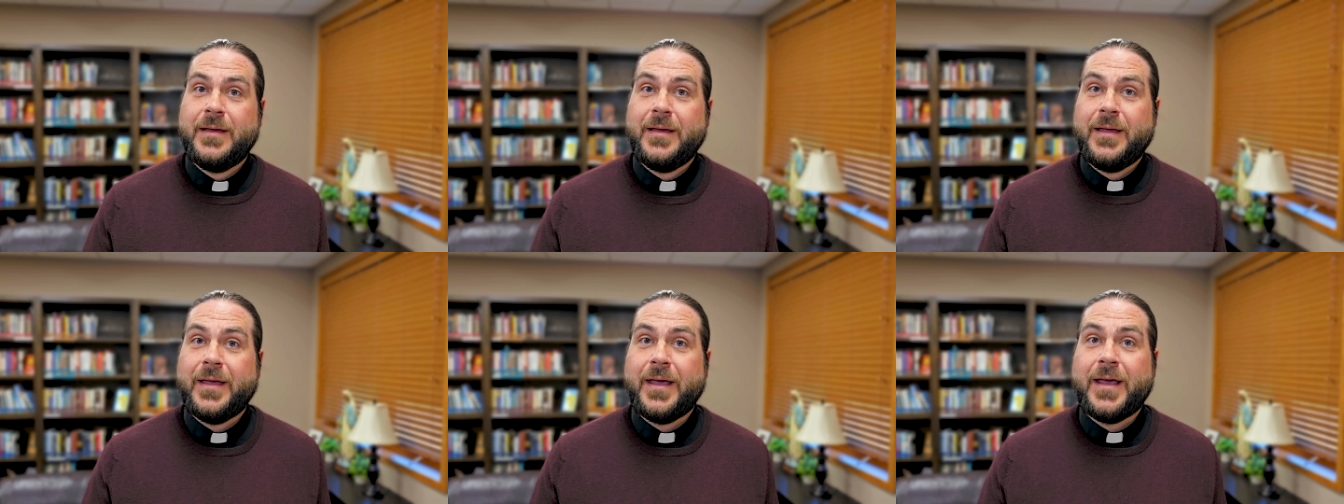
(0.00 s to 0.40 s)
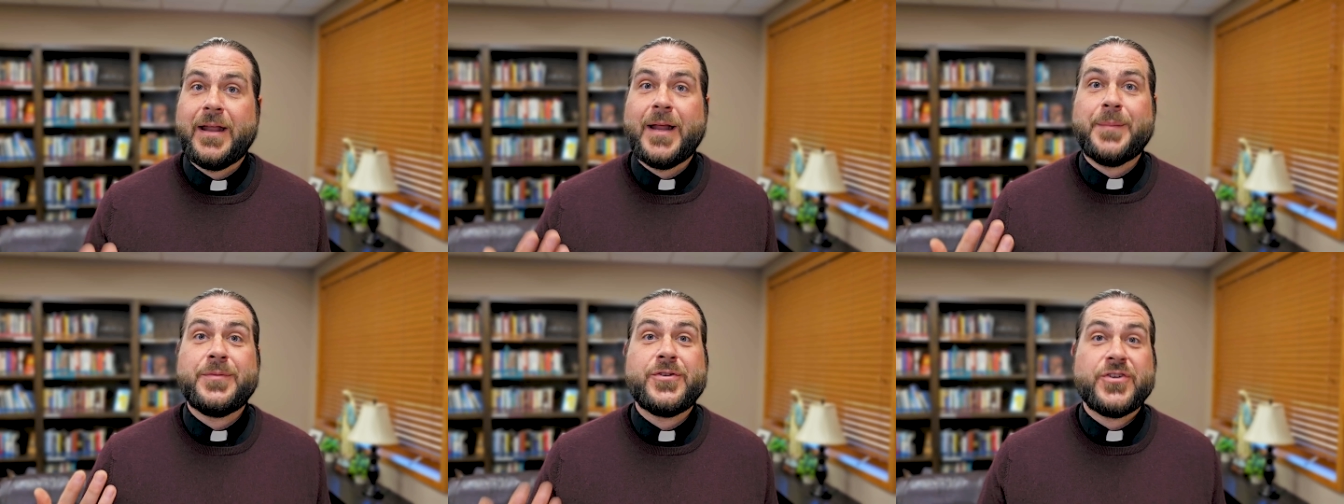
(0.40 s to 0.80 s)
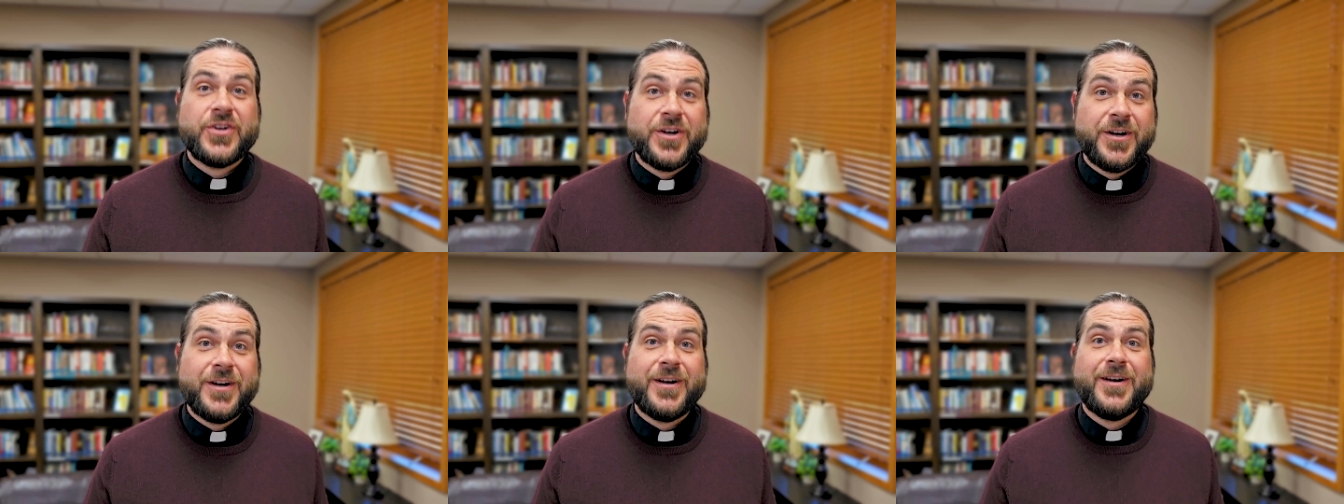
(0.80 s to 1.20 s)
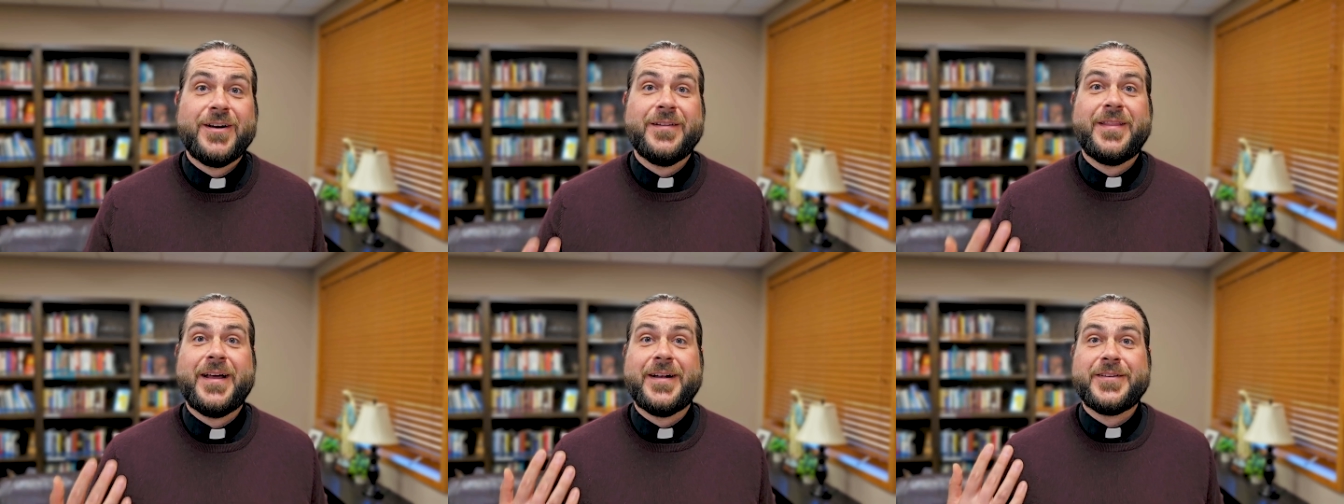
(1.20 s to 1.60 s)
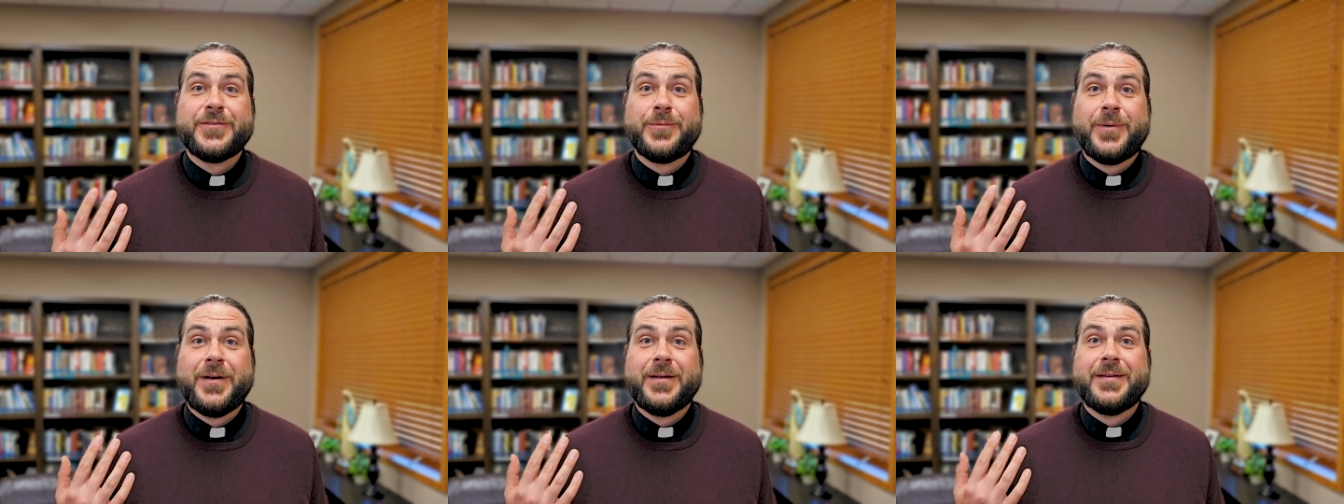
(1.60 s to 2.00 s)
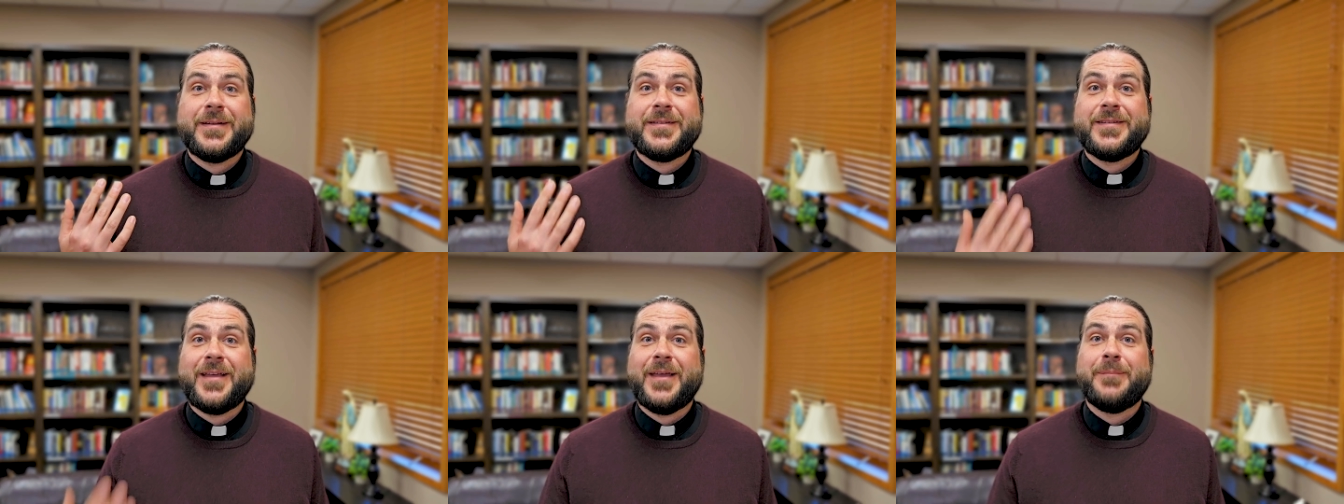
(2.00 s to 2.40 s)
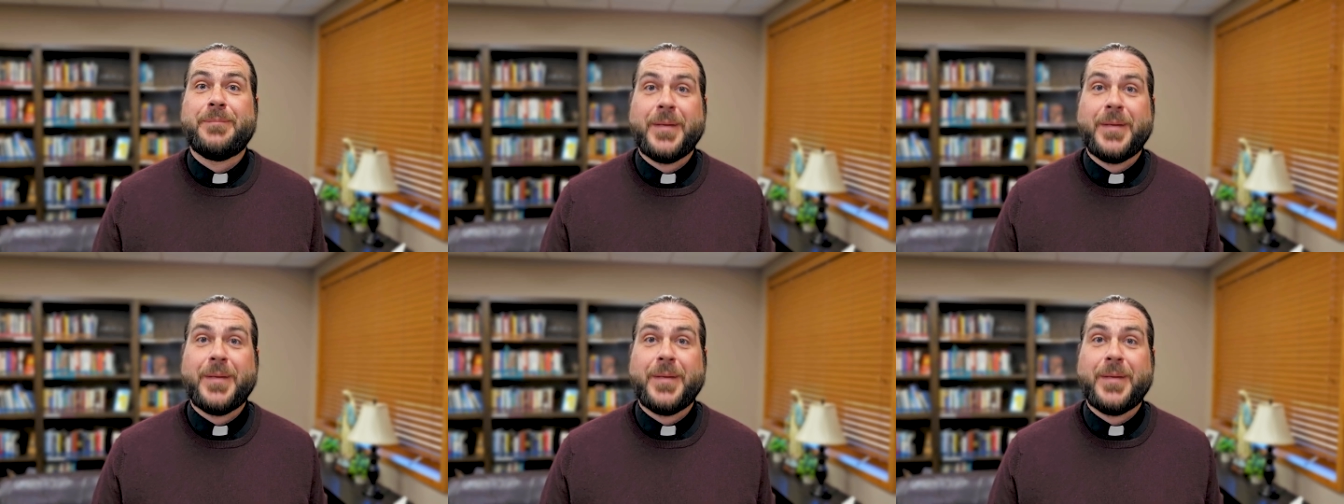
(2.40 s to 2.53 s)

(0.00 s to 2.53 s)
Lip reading: And I'm sure that's what St.